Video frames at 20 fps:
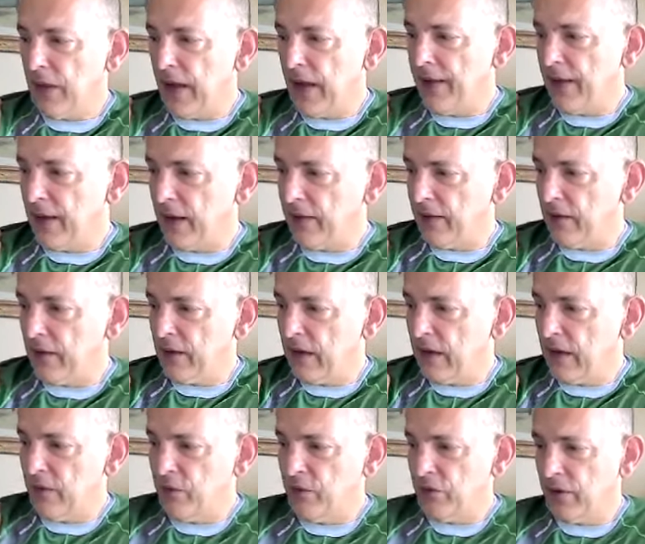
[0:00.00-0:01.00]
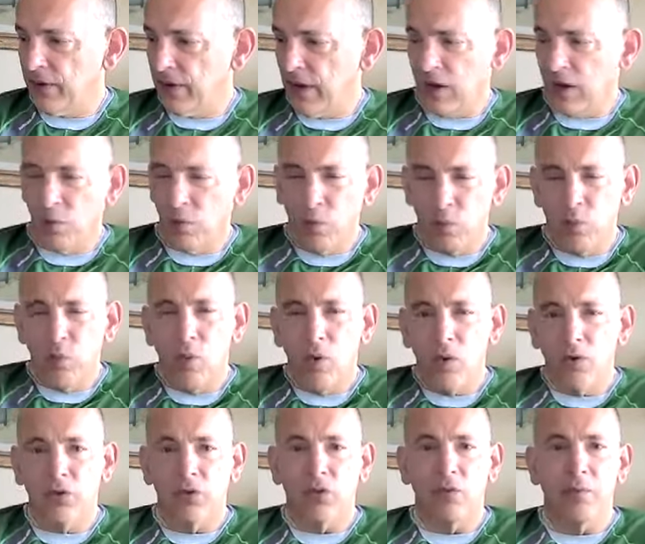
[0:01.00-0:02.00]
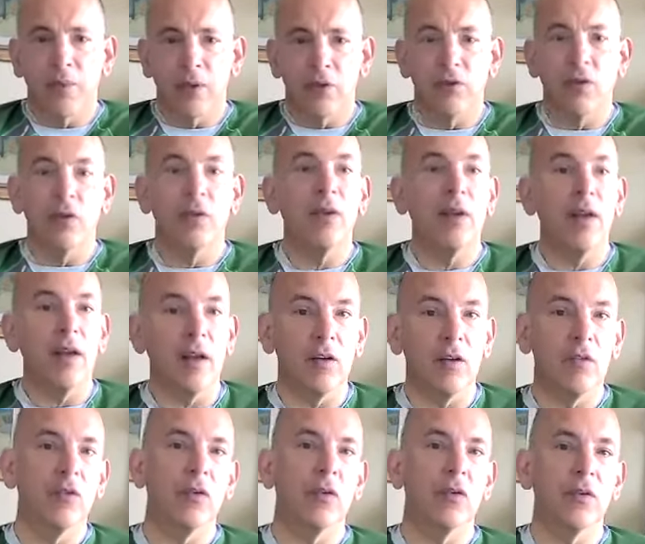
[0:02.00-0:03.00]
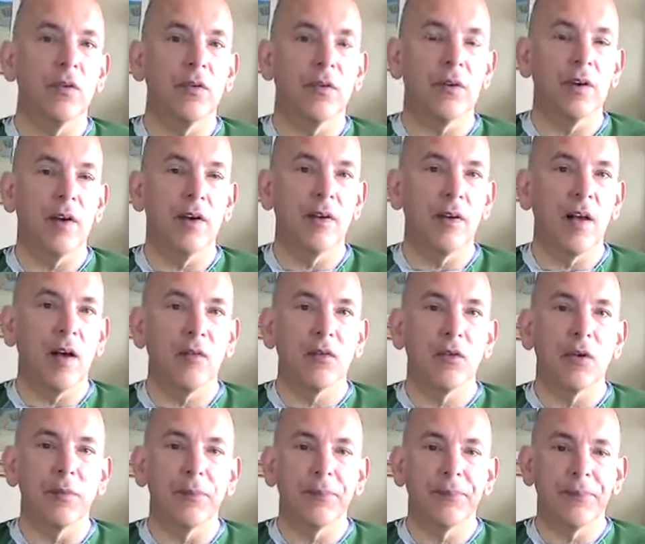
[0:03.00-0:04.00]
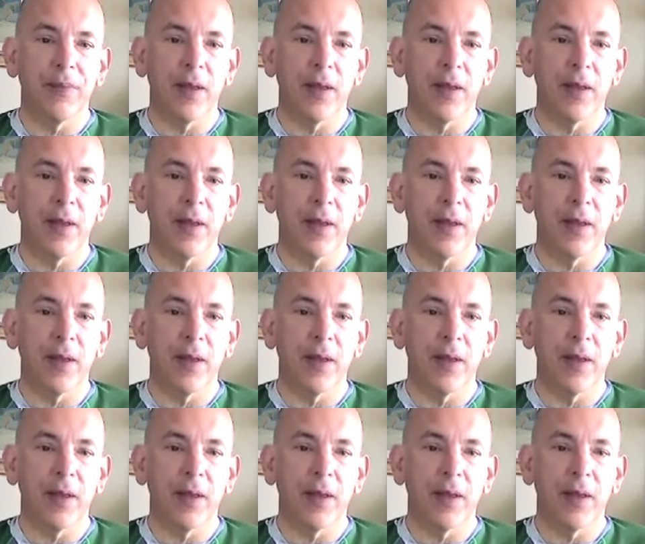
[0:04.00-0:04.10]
and that gives it that wodge of muscle, is called the rotator cuff group.